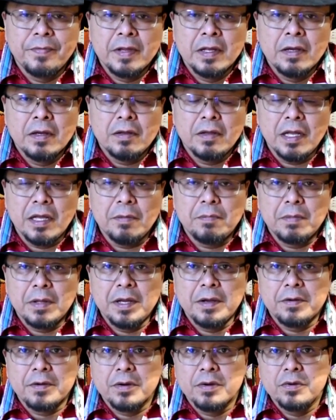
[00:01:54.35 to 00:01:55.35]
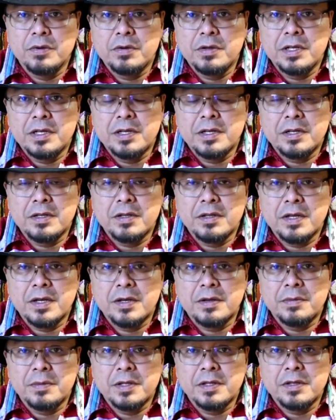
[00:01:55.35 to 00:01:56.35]
deeply rooted in
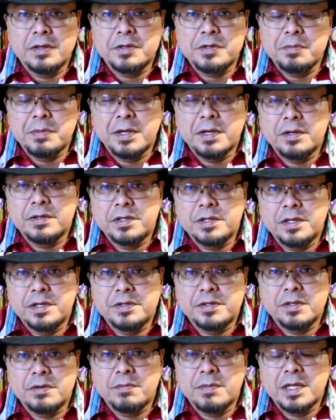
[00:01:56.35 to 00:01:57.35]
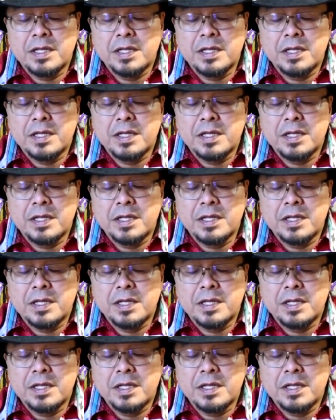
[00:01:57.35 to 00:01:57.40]
the spiritualism